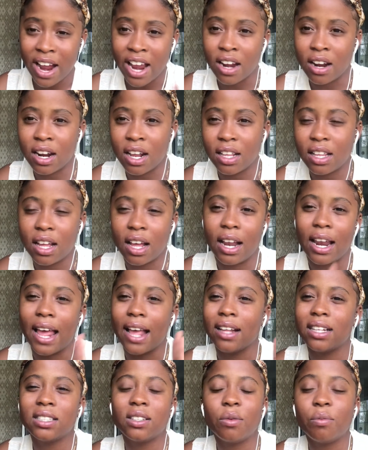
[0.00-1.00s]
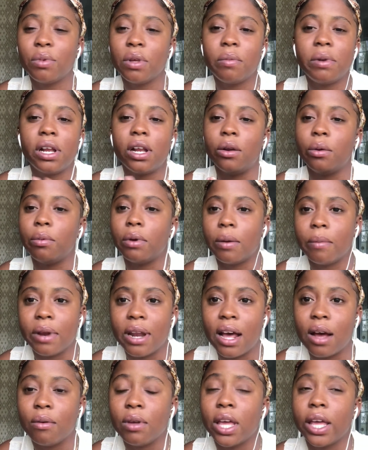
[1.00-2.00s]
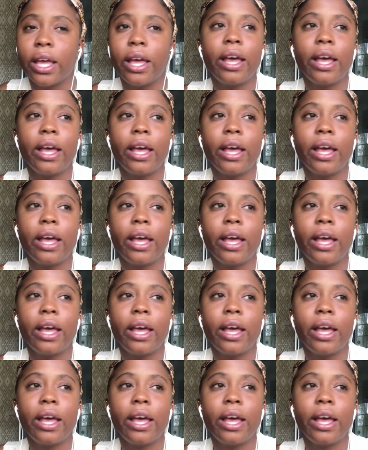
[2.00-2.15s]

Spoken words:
none at all. Like some people that look for me that way.